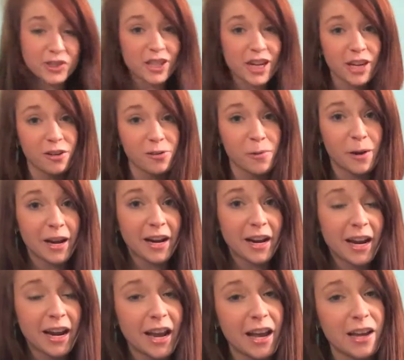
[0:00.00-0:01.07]

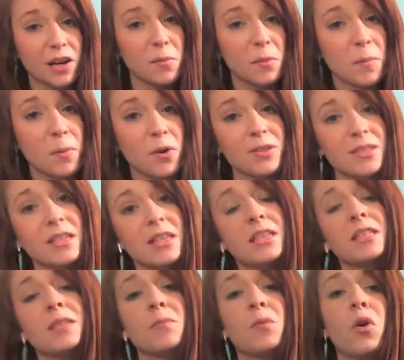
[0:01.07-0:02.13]
January, and I'll be posting
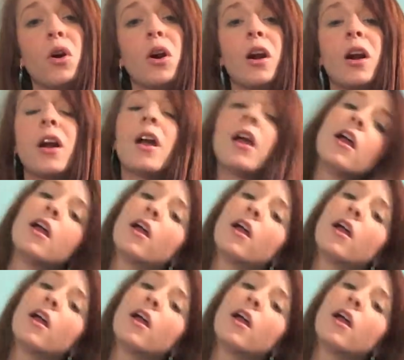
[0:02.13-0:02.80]
some more